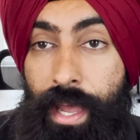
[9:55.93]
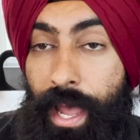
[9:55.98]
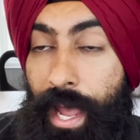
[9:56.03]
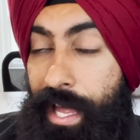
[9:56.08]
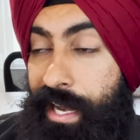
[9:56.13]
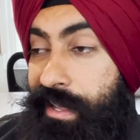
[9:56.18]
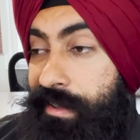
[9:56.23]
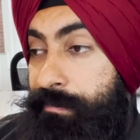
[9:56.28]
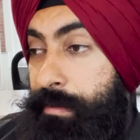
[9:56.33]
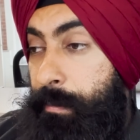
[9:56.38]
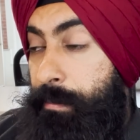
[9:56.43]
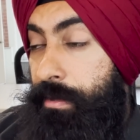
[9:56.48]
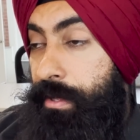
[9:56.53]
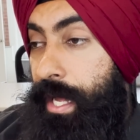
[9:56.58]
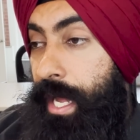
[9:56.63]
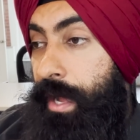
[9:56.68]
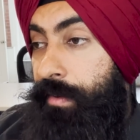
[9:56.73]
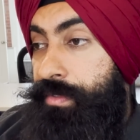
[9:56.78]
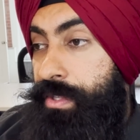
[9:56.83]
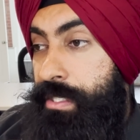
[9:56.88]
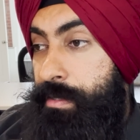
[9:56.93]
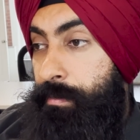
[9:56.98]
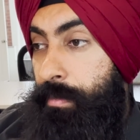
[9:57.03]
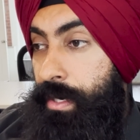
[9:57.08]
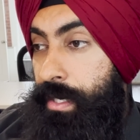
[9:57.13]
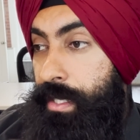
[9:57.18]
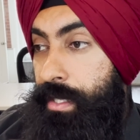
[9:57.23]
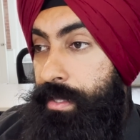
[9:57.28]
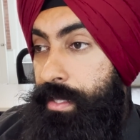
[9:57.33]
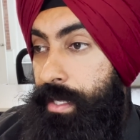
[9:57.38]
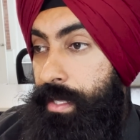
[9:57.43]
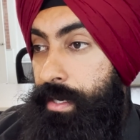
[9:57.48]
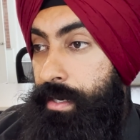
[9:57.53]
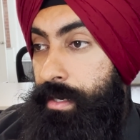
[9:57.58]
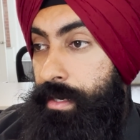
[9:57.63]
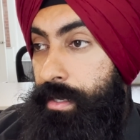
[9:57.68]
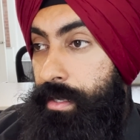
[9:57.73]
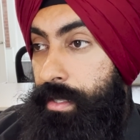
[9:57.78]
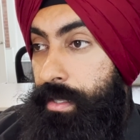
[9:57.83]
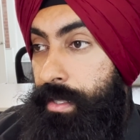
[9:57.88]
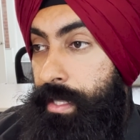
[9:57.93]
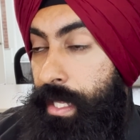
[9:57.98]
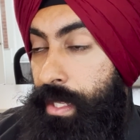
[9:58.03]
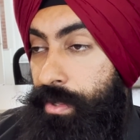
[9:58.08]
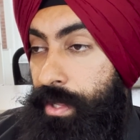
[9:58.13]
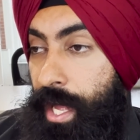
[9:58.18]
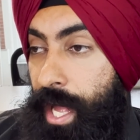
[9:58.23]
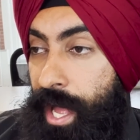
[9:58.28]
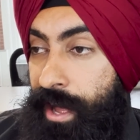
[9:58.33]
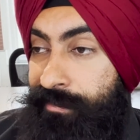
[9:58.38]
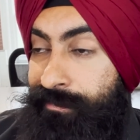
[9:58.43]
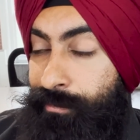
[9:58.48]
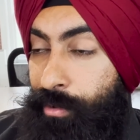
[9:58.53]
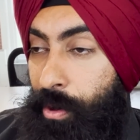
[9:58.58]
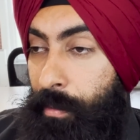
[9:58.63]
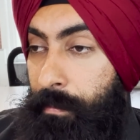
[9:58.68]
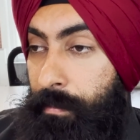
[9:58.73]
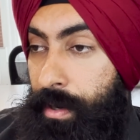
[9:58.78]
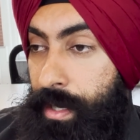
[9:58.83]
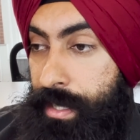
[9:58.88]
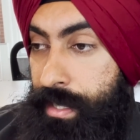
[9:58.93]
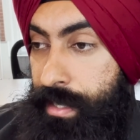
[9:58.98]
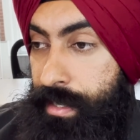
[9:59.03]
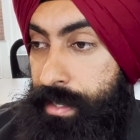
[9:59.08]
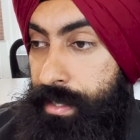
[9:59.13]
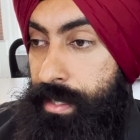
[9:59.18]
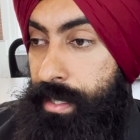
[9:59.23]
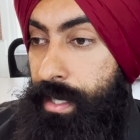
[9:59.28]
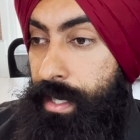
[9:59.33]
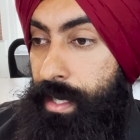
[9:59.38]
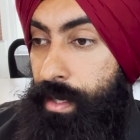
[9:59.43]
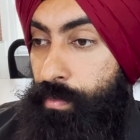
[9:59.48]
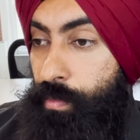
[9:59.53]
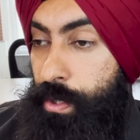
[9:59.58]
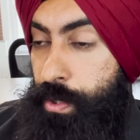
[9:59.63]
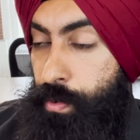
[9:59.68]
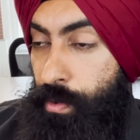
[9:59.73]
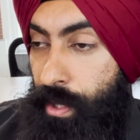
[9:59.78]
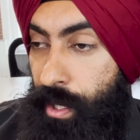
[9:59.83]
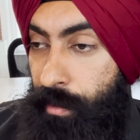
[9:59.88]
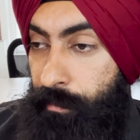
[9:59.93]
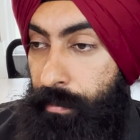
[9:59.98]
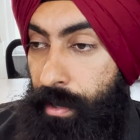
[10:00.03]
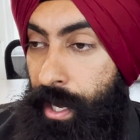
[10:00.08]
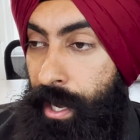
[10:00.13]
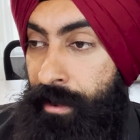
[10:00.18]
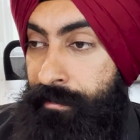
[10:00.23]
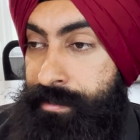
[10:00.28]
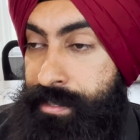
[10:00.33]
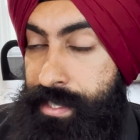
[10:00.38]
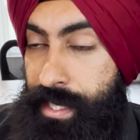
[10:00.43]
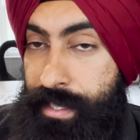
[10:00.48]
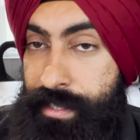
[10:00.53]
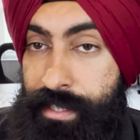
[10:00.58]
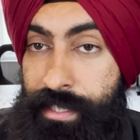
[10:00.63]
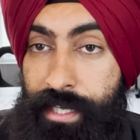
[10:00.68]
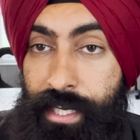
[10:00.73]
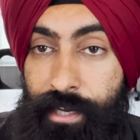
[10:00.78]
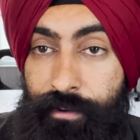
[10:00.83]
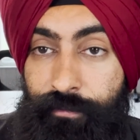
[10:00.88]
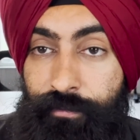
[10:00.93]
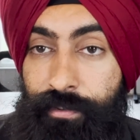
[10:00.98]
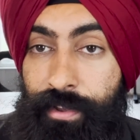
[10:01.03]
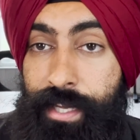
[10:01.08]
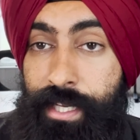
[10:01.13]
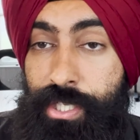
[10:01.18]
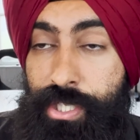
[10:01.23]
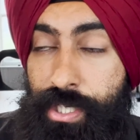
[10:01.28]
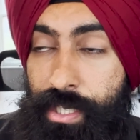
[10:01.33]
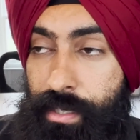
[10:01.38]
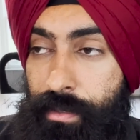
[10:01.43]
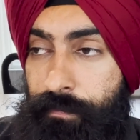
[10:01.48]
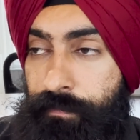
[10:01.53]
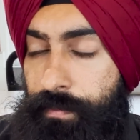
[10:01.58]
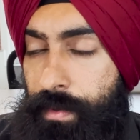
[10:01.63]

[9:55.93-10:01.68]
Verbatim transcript: And if people have this money, then they'll have more money, which will help offset inflation.